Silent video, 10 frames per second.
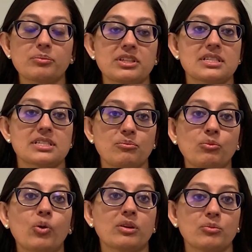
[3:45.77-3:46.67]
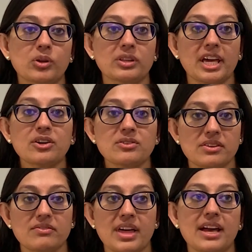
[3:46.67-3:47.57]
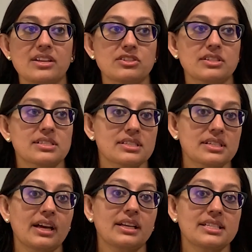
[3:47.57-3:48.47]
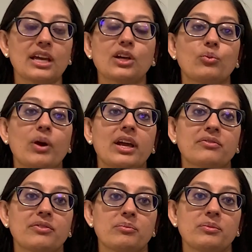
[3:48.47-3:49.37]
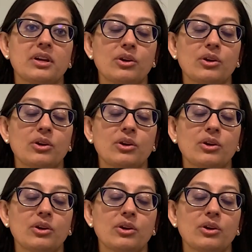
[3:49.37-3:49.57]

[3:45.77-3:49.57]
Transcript: but just more and more layers of that just kind of take away from